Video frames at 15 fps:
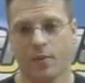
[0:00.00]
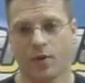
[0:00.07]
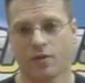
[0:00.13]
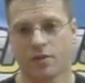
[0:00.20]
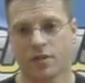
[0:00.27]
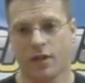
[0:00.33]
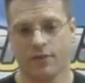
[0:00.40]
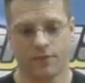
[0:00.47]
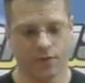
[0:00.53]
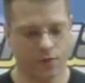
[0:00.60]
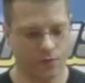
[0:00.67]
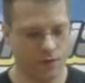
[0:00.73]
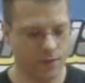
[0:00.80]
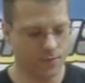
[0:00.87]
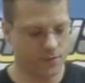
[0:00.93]
Parts Comfort
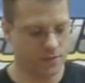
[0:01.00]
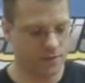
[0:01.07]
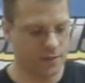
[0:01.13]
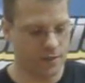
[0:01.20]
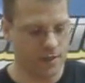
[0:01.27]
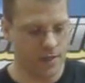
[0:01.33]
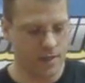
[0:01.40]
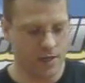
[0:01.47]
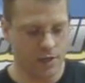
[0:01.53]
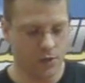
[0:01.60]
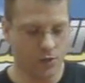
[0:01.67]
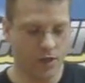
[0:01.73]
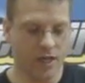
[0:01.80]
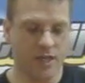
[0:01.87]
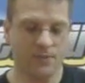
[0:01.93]
grips.
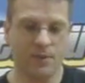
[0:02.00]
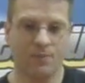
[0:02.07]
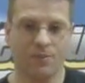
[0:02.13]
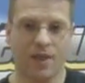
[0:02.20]
You can get them in